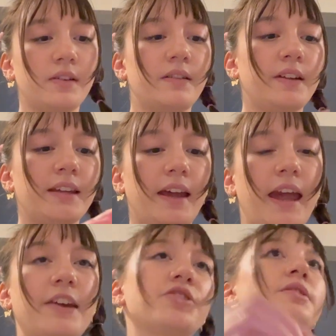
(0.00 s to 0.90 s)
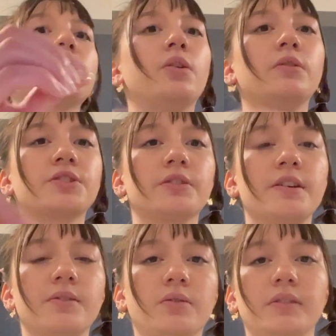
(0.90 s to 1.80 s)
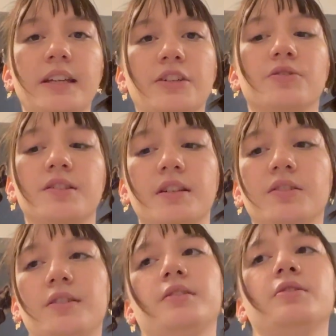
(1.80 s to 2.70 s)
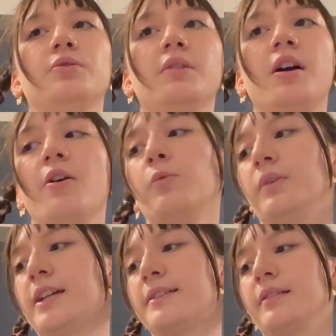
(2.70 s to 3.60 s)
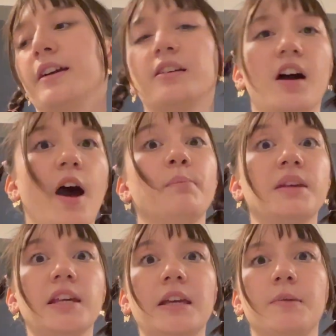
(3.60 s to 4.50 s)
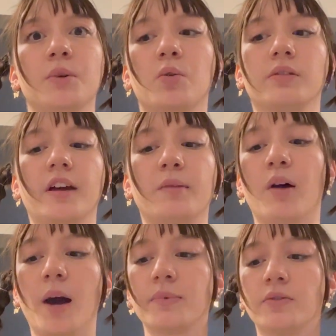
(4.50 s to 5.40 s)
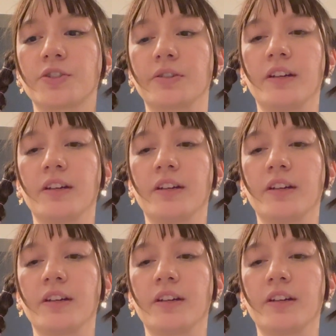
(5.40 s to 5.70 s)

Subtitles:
like Asian culture is only interesting to you when it's like a meme or like pop culture.